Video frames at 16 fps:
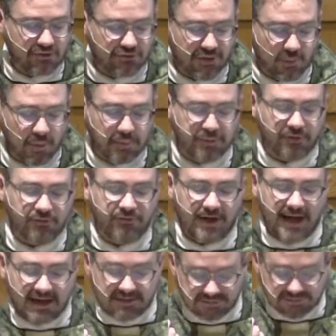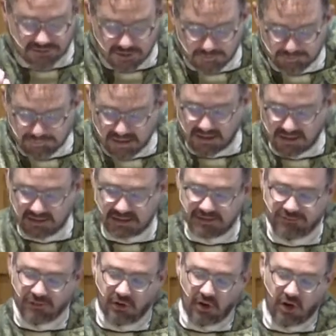that will provide stability
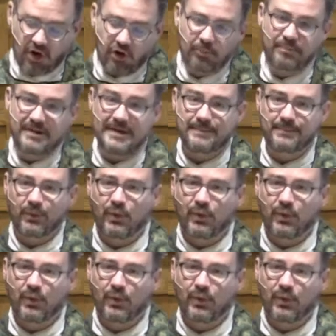for all people.